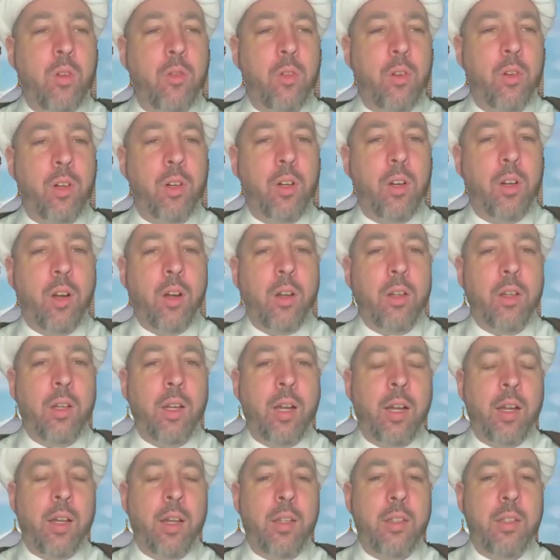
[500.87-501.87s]
Furqan,
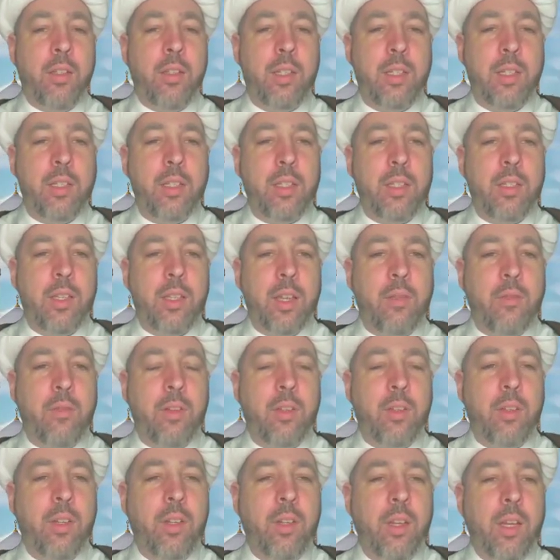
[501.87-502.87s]
ayat
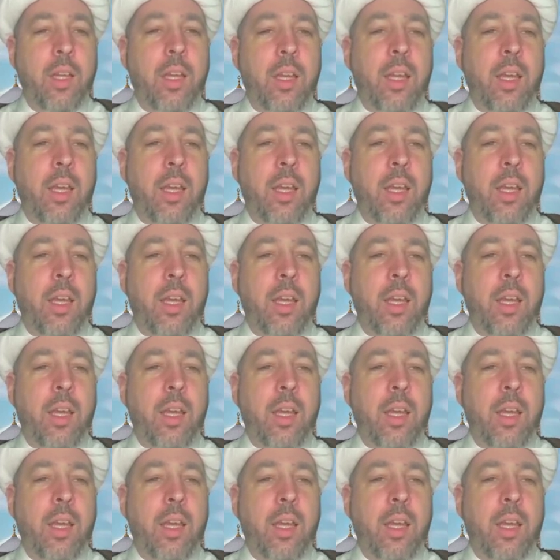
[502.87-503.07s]
67.